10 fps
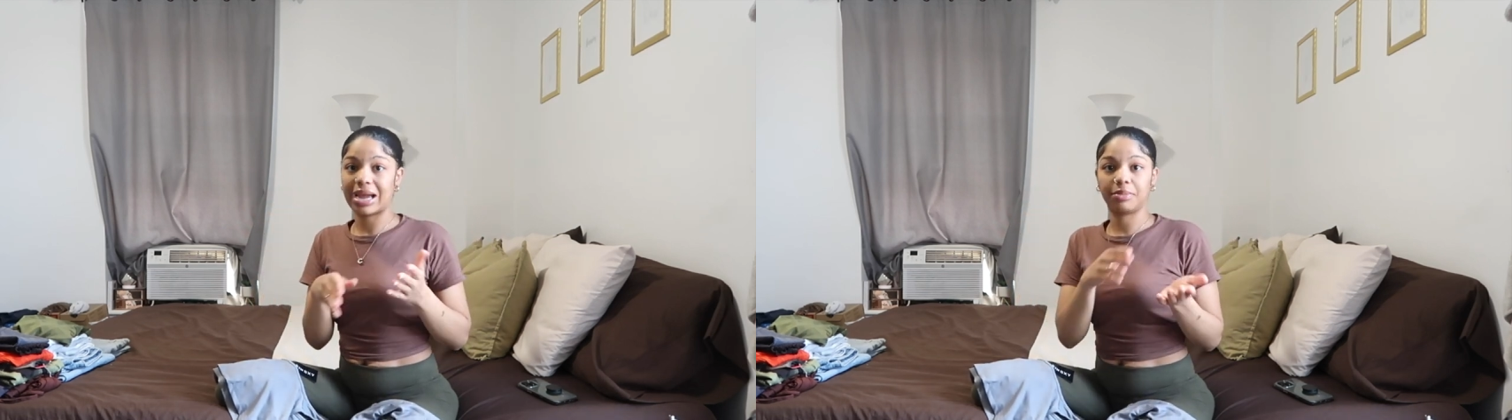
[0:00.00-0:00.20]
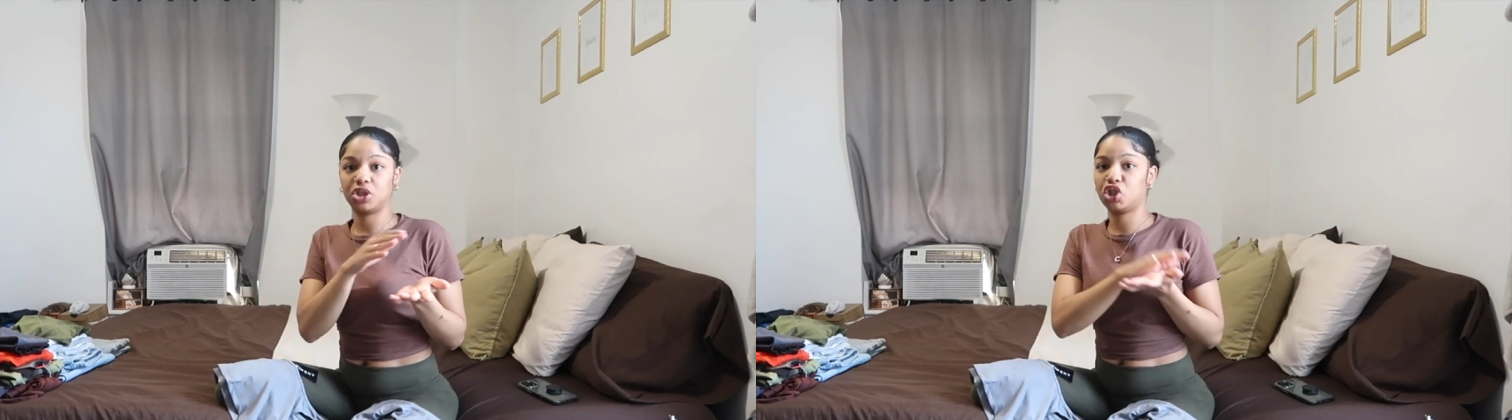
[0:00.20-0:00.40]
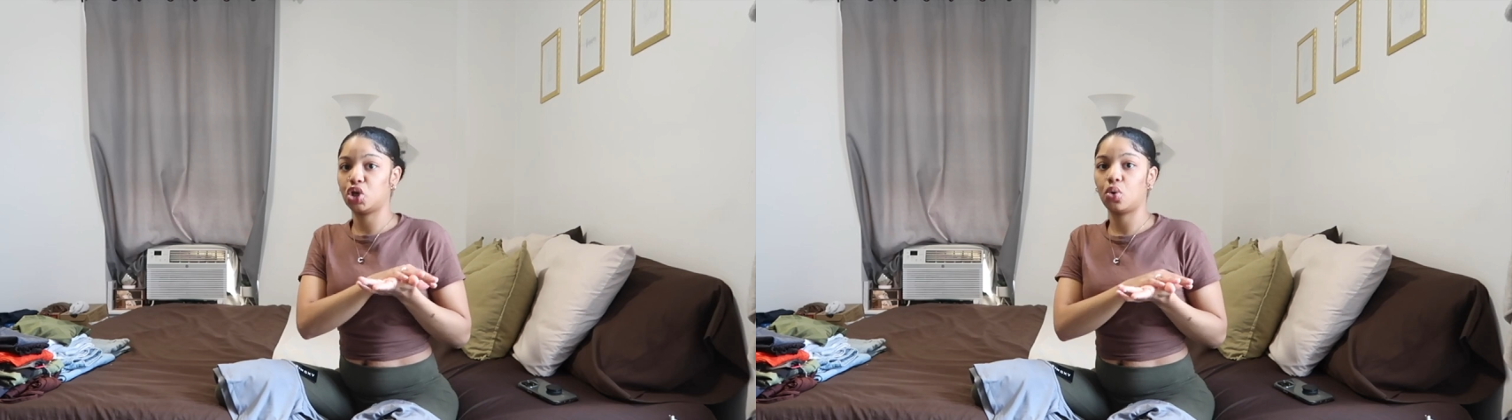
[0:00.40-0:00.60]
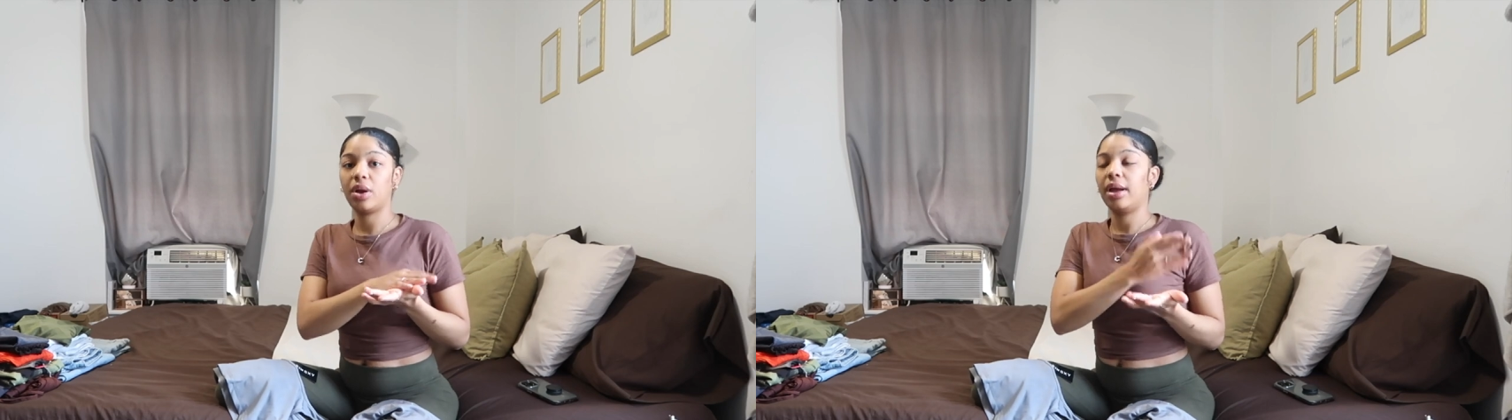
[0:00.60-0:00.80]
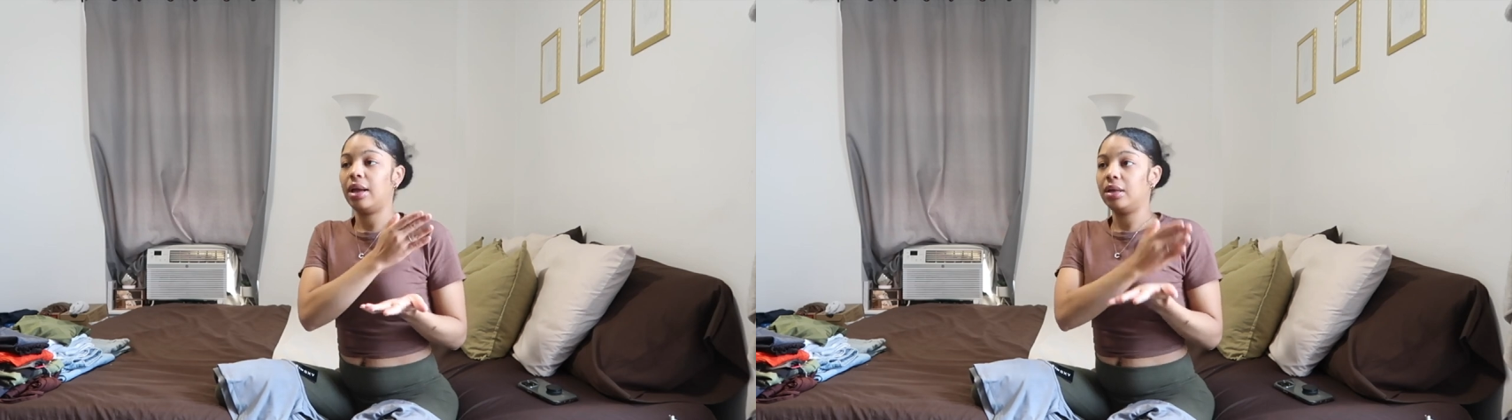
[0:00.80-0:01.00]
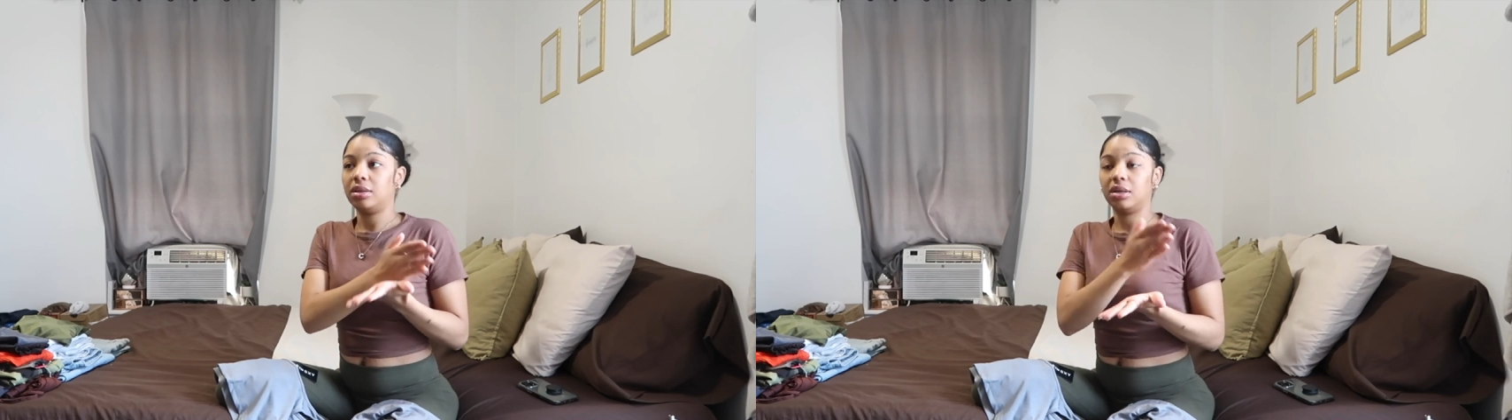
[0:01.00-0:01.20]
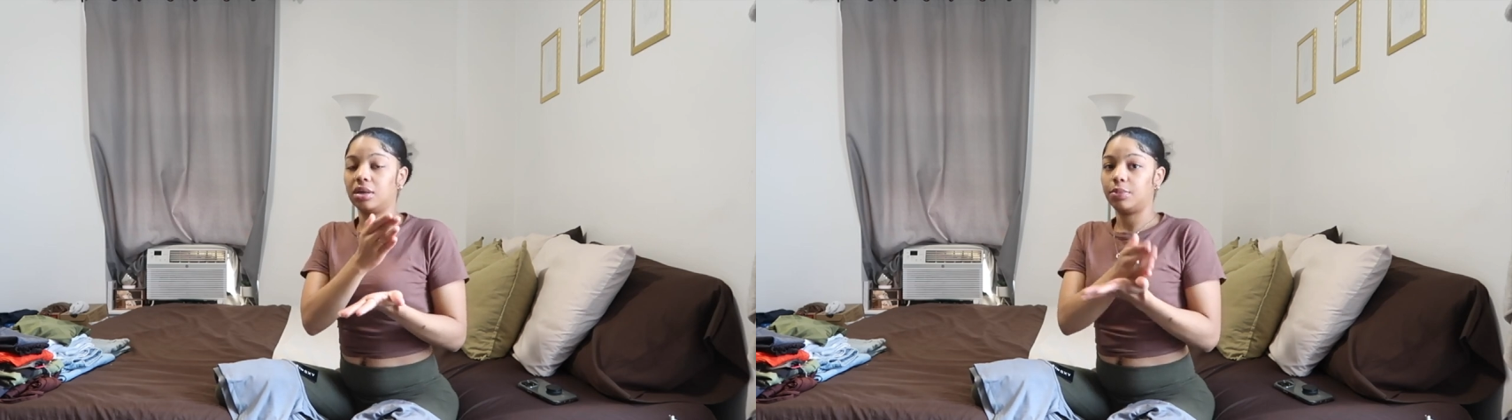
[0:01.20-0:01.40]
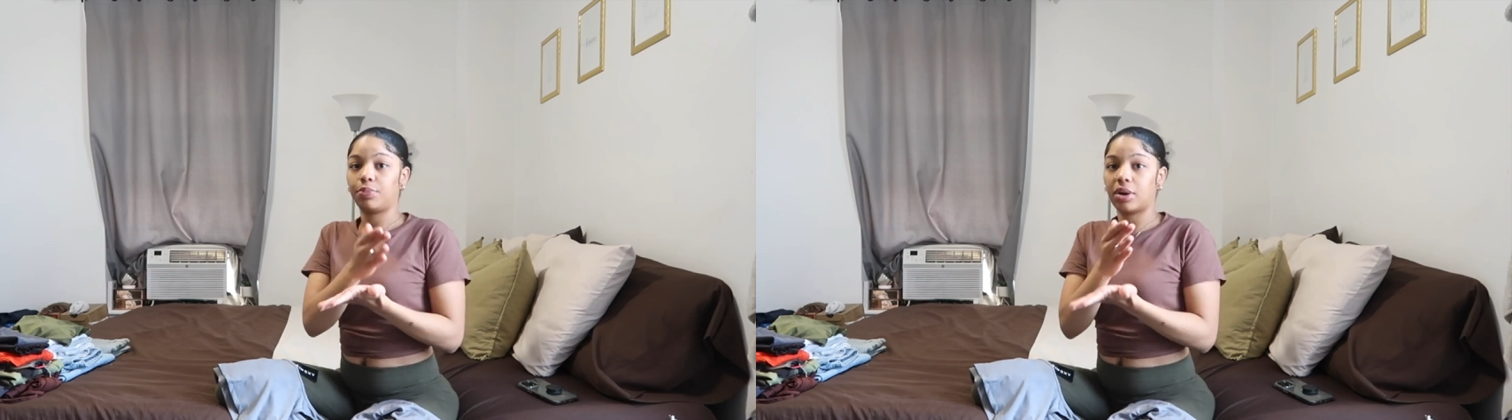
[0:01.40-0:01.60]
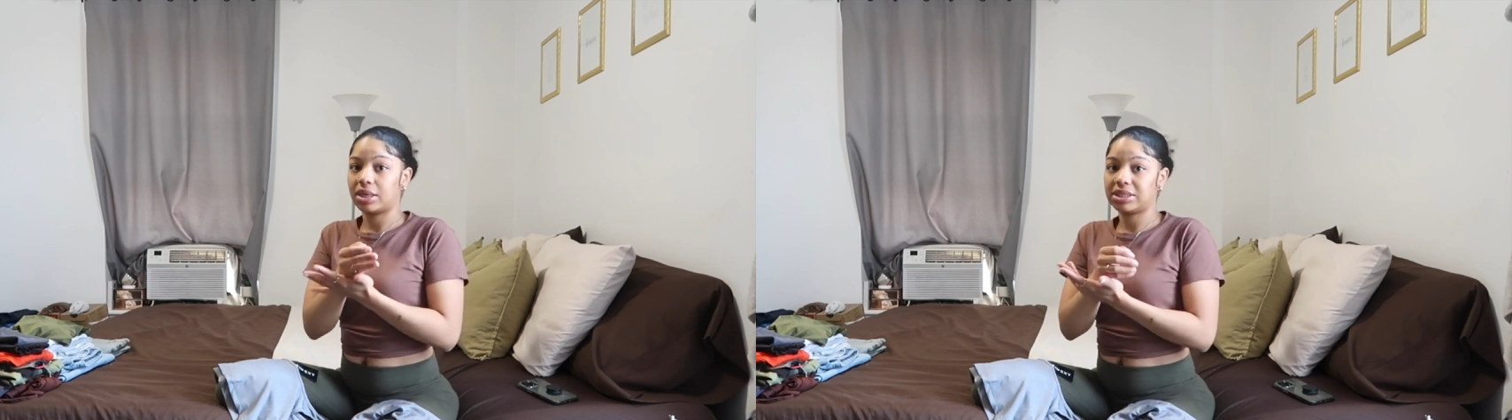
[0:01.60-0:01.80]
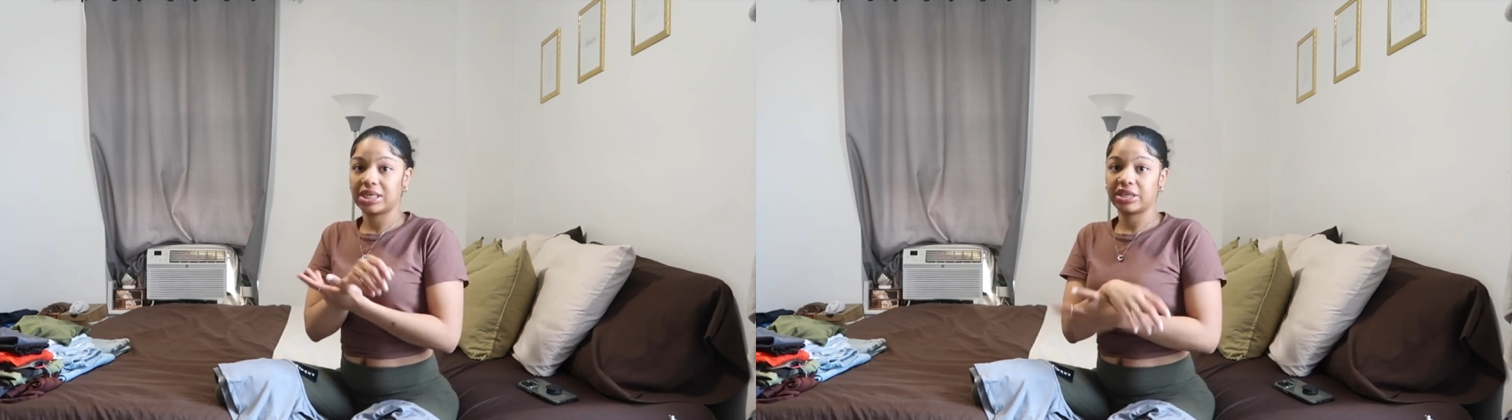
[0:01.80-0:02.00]
I'm gonna show the
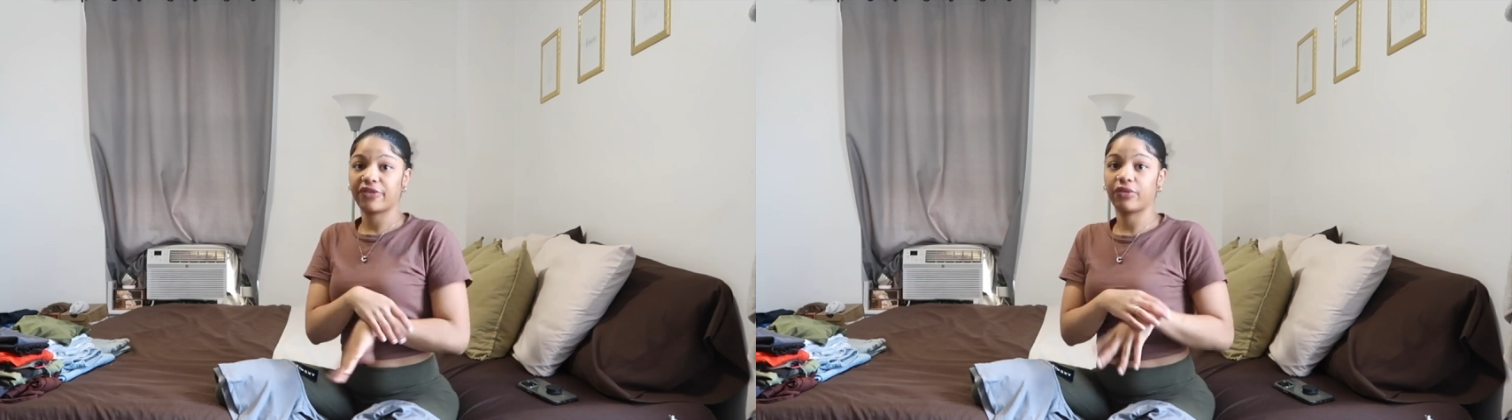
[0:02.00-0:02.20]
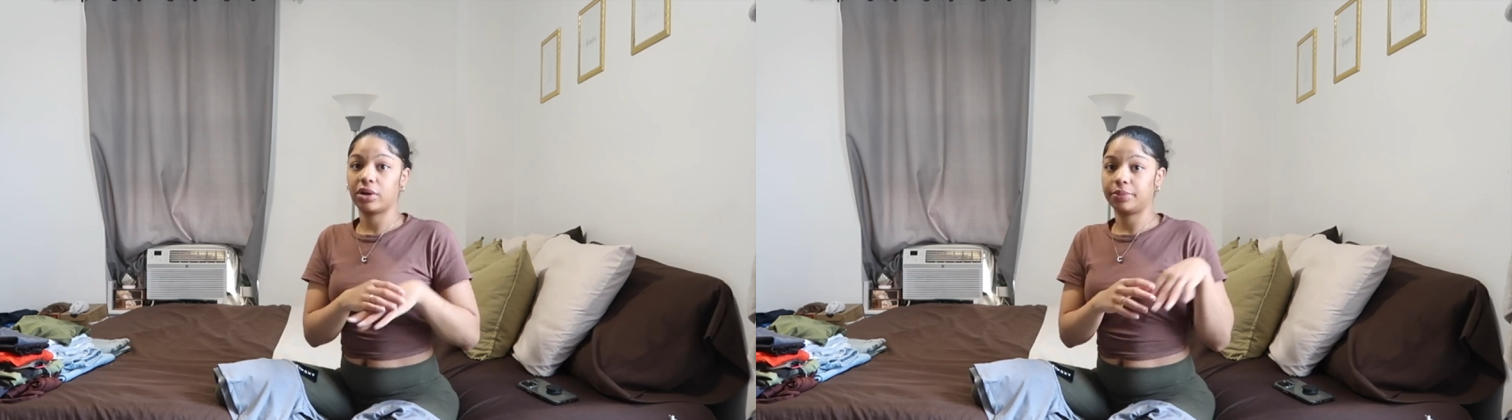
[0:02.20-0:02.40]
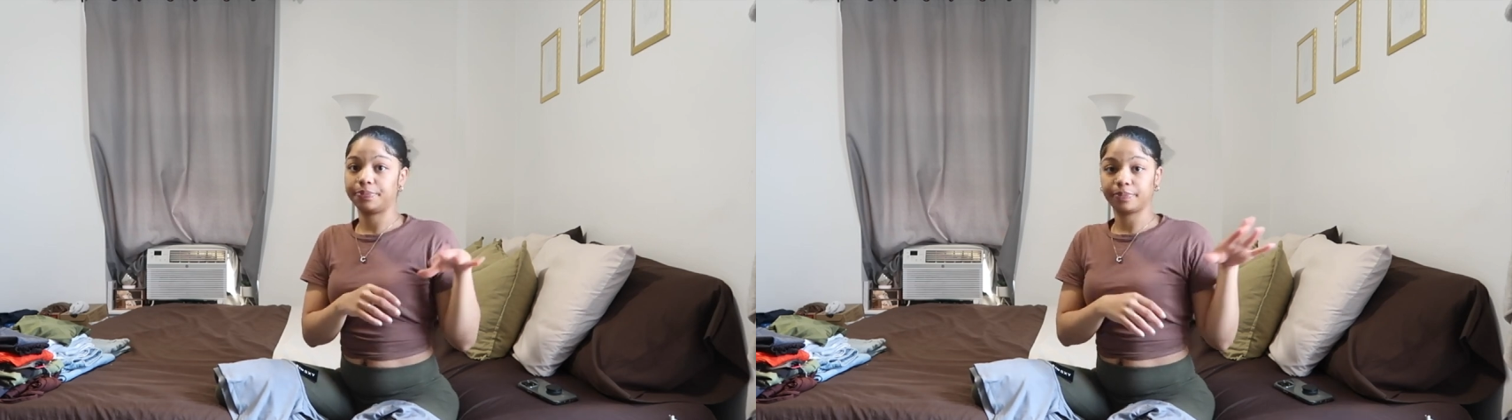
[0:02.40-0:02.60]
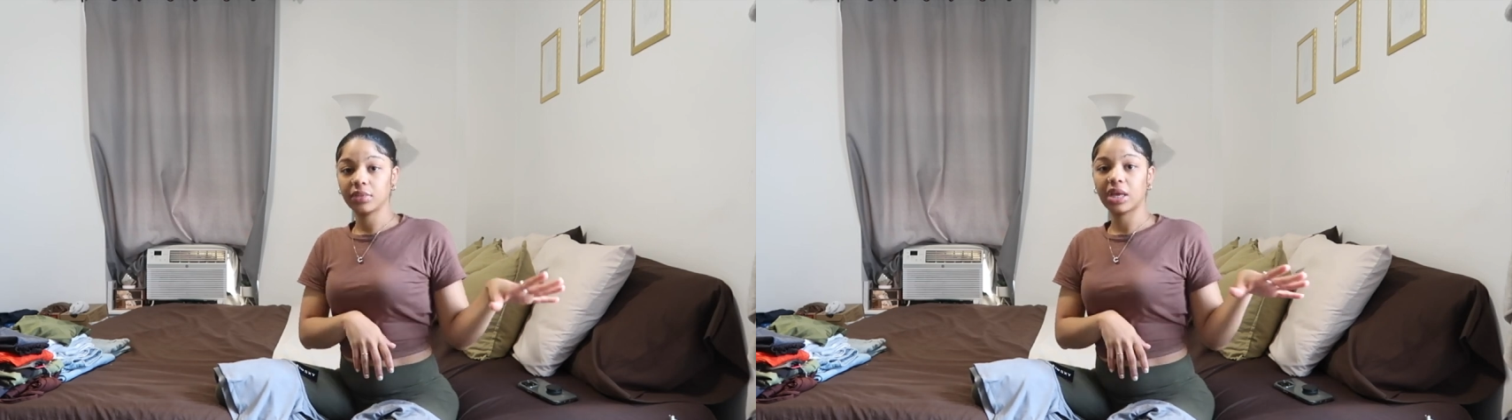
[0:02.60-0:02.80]
process from